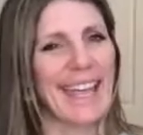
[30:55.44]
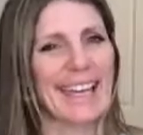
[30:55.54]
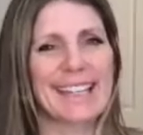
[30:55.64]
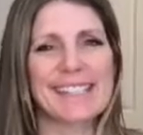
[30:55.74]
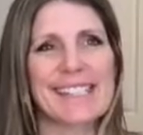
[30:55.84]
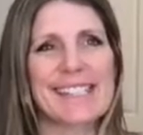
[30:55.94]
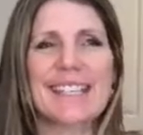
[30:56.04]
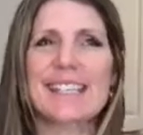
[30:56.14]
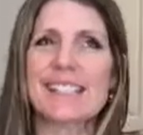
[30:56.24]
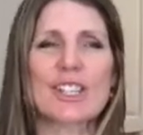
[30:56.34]

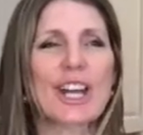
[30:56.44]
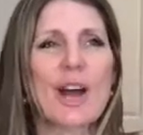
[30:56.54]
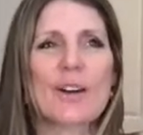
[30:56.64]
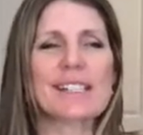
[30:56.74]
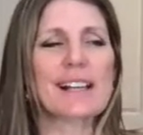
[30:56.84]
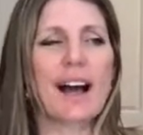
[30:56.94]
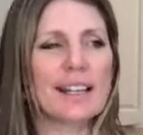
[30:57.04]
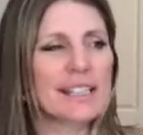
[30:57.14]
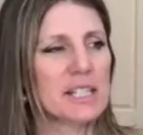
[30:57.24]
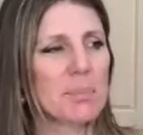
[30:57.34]
it's got
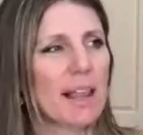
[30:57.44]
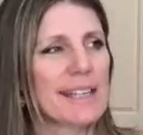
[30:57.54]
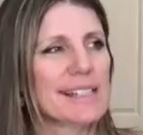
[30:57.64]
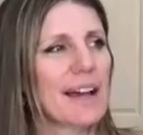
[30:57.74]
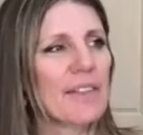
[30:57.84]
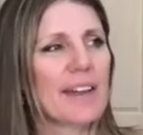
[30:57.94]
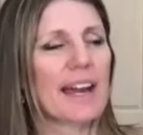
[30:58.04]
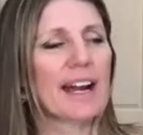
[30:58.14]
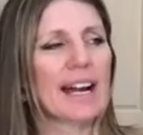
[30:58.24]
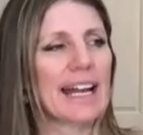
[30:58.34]
its place out
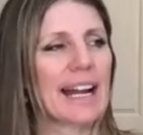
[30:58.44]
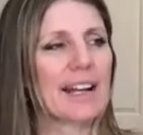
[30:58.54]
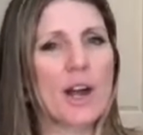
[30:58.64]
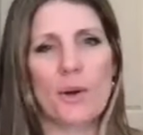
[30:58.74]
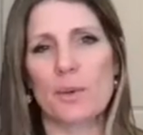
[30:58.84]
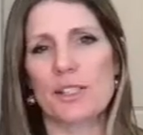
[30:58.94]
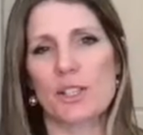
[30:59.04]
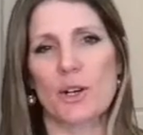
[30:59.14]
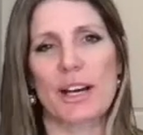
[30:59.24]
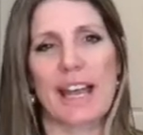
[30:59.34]
there, and I know it was
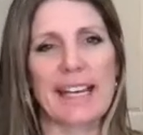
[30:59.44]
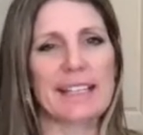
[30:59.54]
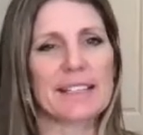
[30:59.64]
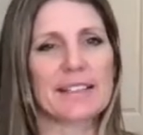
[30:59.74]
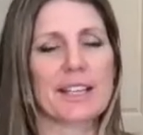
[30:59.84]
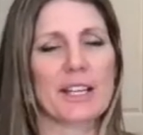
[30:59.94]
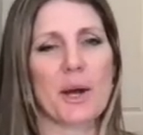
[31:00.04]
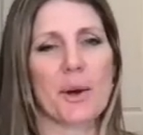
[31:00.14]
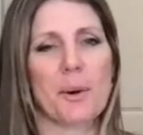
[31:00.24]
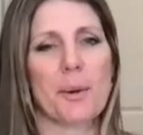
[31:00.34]
created,
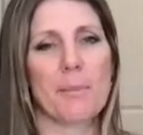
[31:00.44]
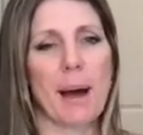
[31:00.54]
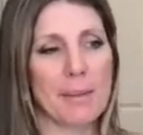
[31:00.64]
by